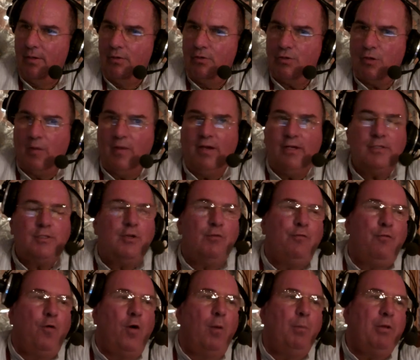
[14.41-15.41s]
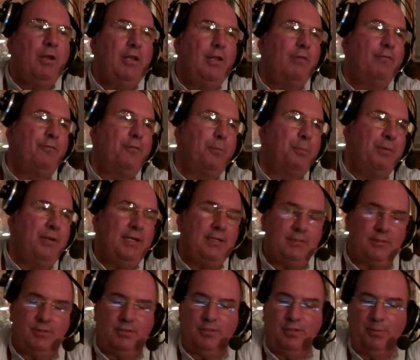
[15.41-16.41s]
So there's a formula for
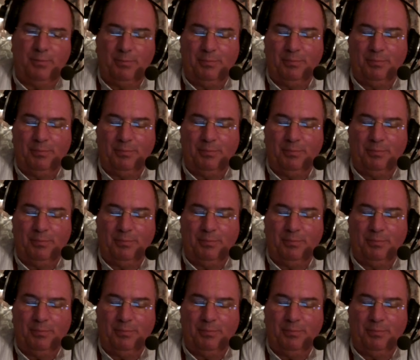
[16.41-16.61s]
peace.